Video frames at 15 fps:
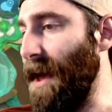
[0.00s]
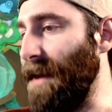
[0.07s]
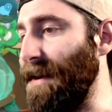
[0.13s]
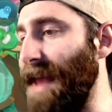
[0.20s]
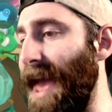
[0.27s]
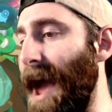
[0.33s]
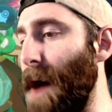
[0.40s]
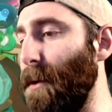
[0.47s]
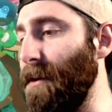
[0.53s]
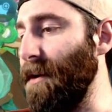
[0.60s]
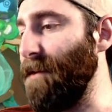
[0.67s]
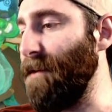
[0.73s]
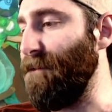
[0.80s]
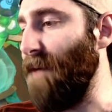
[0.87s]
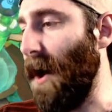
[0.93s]
And now we're
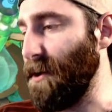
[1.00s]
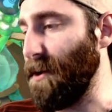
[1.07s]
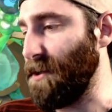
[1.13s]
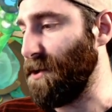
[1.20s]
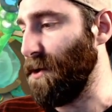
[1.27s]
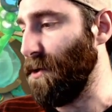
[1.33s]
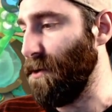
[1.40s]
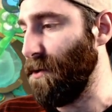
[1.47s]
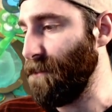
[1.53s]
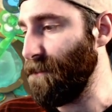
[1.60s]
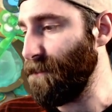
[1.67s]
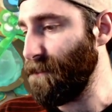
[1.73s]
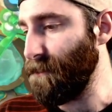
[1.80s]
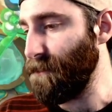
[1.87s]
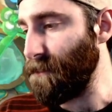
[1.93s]
in final 2.
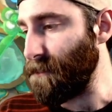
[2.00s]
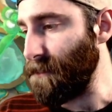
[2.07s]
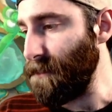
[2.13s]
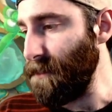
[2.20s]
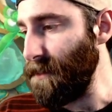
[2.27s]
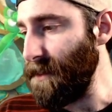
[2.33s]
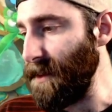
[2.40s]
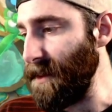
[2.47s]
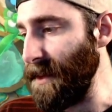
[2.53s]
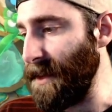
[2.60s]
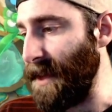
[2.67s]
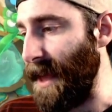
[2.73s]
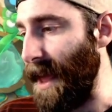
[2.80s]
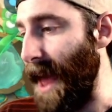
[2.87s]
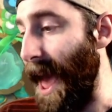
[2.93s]

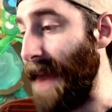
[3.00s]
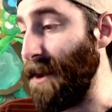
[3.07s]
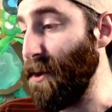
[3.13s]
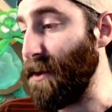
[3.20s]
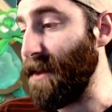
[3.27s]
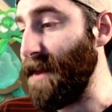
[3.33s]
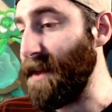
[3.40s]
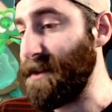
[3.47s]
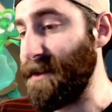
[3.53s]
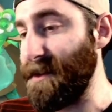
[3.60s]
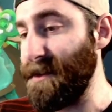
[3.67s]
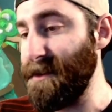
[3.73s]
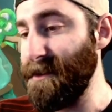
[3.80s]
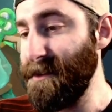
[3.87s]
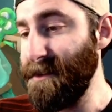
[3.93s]
And look at this.